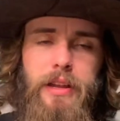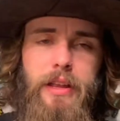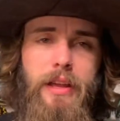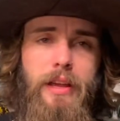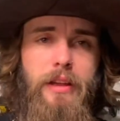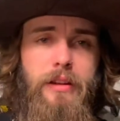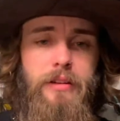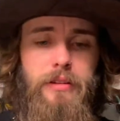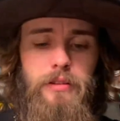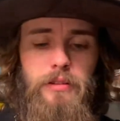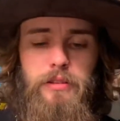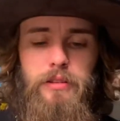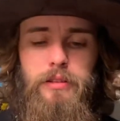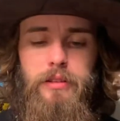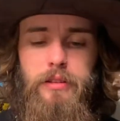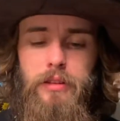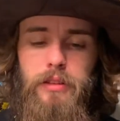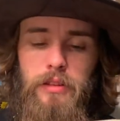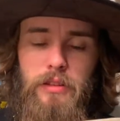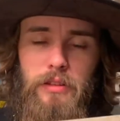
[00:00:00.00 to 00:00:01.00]
get
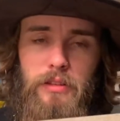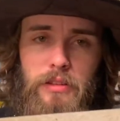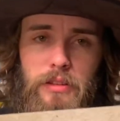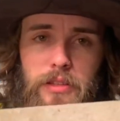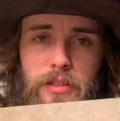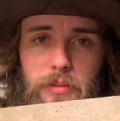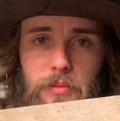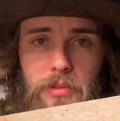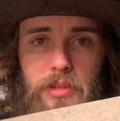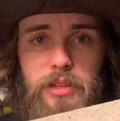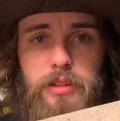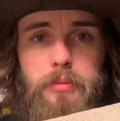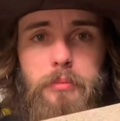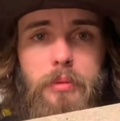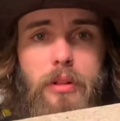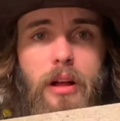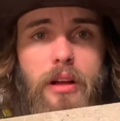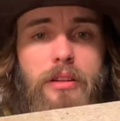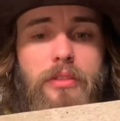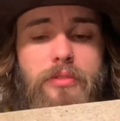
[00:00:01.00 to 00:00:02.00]
some cinder
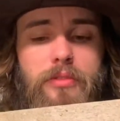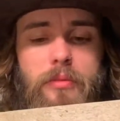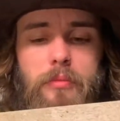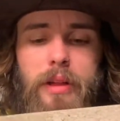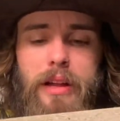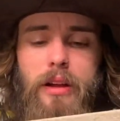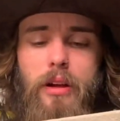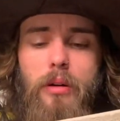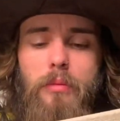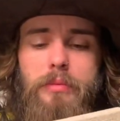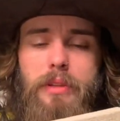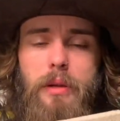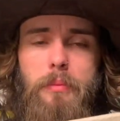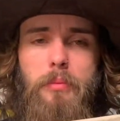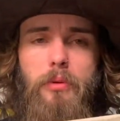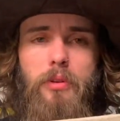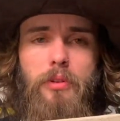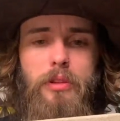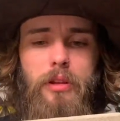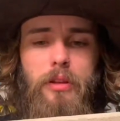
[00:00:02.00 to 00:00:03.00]
blocks from like Home Depot
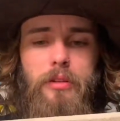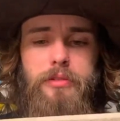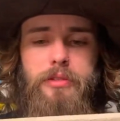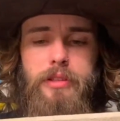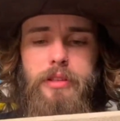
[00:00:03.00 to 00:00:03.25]
or Lowe's,